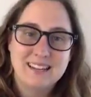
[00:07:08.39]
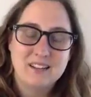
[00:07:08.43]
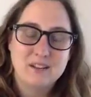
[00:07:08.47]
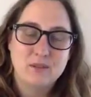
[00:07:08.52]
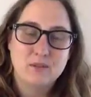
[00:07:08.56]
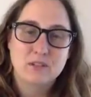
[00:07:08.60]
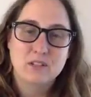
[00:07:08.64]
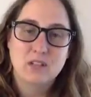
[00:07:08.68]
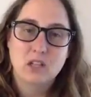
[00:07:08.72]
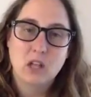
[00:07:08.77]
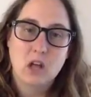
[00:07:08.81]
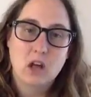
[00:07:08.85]
There
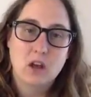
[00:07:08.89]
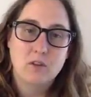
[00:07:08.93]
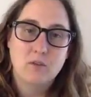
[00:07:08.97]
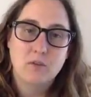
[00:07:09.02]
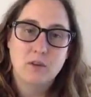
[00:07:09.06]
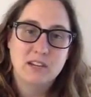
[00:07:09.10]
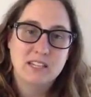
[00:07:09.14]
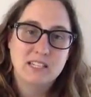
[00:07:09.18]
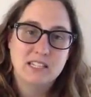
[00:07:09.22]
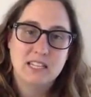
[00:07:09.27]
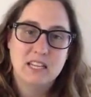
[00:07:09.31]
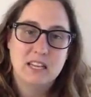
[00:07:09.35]
was a lot of
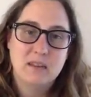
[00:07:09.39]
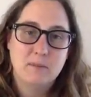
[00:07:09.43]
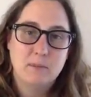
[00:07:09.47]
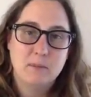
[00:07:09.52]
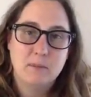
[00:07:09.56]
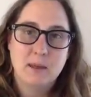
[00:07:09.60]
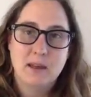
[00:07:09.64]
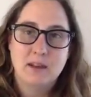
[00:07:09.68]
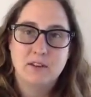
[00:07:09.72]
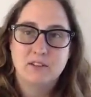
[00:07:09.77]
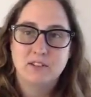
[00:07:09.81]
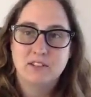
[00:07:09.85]
ways to keep
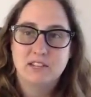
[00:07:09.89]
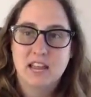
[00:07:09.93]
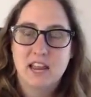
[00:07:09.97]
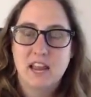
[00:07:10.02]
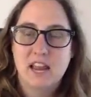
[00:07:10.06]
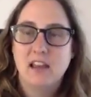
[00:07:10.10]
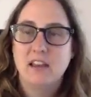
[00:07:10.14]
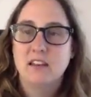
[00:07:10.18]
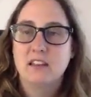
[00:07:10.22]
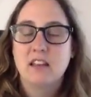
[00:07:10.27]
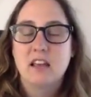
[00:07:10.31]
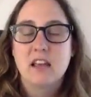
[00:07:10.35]
them
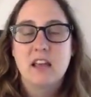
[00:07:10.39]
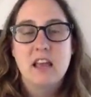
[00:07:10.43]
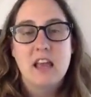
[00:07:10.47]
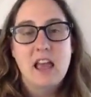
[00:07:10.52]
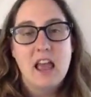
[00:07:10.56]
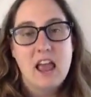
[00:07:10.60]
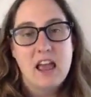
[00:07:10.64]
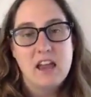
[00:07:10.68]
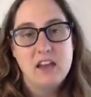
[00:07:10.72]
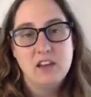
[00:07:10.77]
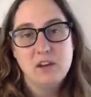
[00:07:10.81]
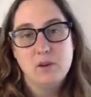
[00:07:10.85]
entertained,
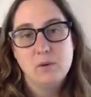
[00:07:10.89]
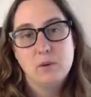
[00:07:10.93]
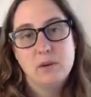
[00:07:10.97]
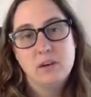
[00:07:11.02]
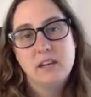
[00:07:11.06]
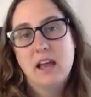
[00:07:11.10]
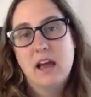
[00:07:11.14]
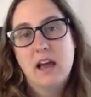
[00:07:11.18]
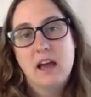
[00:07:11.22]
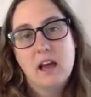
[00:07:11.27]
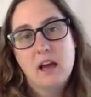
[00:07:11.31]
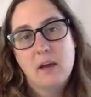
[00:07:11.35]
and you would
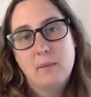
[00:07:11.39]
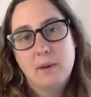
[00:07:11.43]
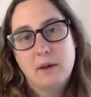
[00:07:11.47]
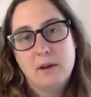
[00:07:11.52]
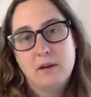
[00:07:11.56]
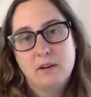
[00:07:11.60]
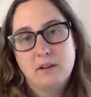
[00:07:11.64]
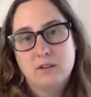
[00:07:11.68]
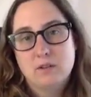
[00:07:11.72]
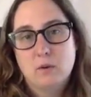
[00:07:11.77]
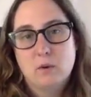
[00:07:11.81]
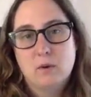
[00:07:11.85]
get about
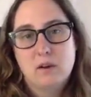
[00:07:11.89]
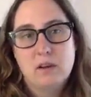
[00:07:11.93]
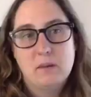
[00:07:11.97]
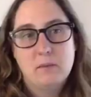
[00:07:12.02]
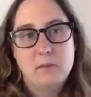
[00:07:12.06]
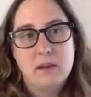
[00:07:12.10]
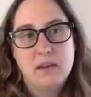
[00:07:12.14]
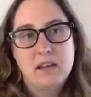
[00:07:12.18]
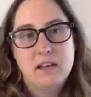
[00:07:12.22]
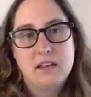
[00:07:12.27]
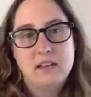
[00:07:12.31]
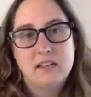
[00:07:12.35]
a
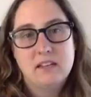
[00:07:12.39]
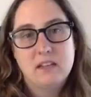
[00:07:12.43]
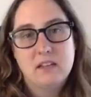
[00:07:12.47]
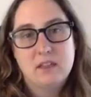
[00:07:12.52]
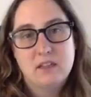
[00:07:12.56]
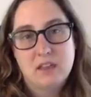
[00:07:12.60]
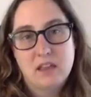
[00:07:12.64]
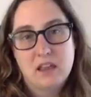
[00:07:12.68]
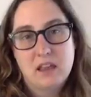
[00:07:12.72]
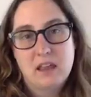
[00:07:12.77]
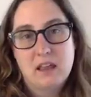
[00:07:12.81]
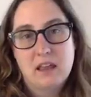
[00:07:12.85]
20-minute
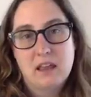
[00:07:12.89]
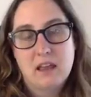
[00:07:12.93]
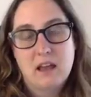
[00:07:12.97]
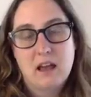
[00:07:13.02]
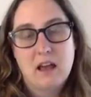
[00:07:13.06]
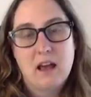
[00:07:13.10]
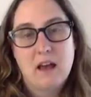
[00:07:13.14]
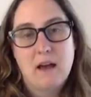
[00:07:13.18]
thing.